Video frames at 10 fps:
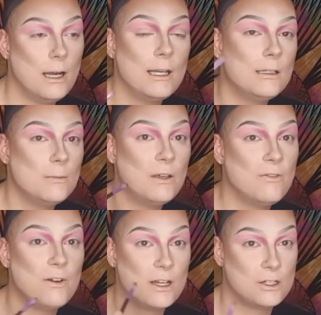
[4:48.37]
I need to be
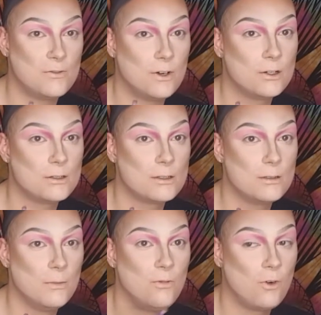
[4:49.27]
finished first
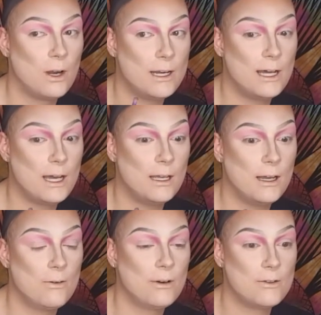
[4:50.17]
before I die.
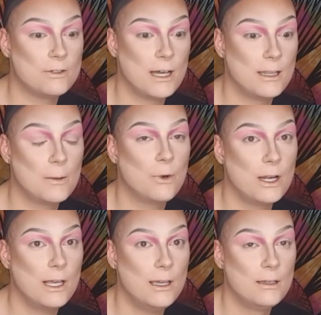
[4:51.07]
I would rather die like
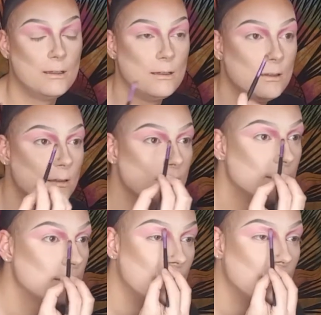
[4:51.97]
pretty
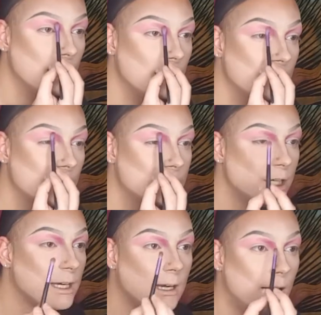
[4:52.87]
not gonna even go
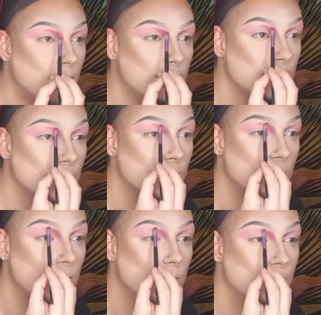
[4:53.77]
check it out.
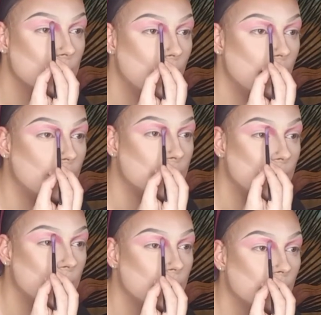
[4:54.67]
Like, no, not
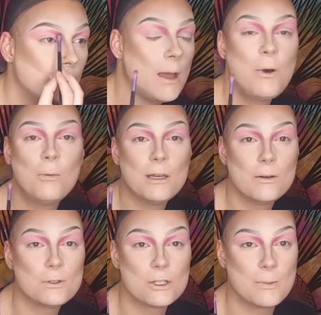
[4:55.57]
happening. I'm hoping
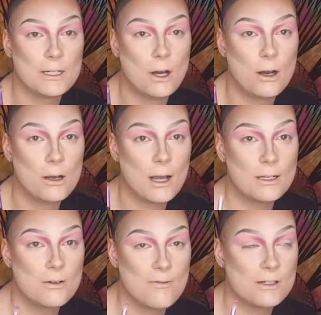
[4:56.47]
it was just my dog.
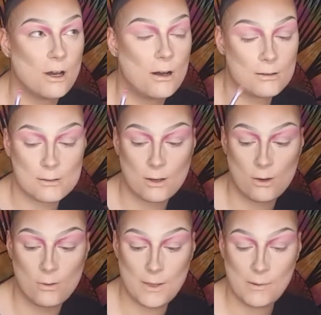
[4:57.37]
I do have a dog,
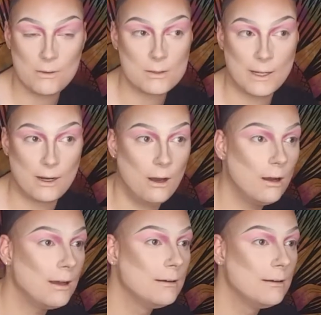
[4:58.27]
so maybe it was my dog.